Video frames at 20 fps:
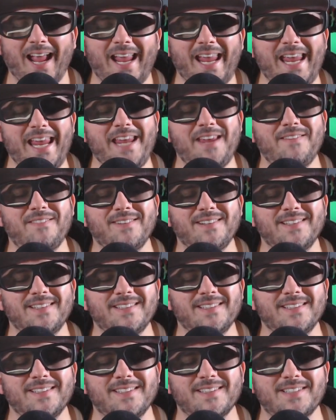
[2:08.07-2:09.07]

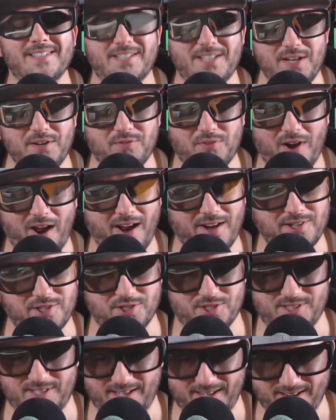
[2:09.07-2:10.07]
Even Steve
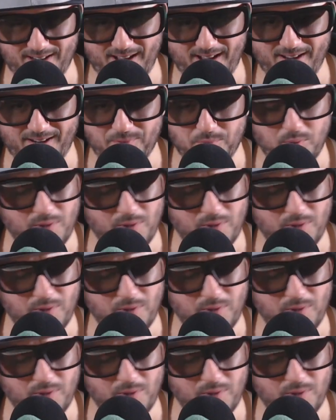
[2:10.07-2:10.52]
Rogers' DNA. What do